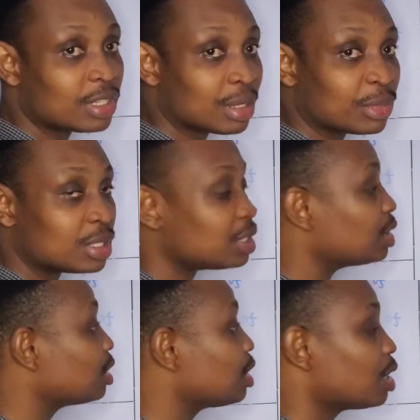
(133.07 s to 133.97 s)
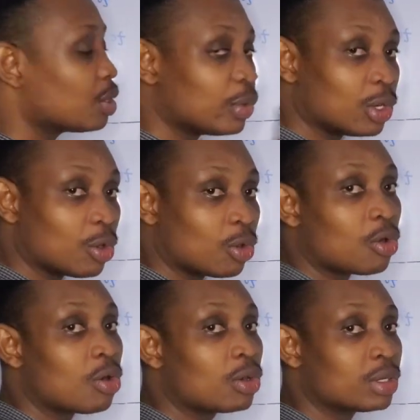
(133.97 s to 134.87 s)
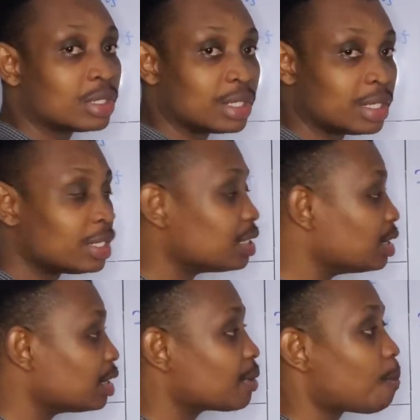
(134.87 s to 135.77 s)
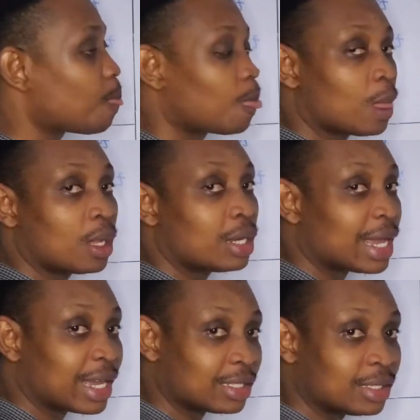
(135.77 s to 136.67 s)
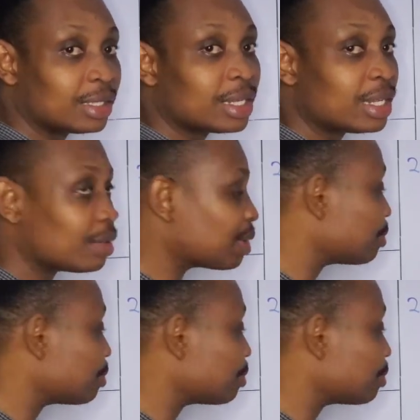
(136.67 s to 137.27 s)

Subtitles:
vitamin D will occur in the kidney, like I stated in my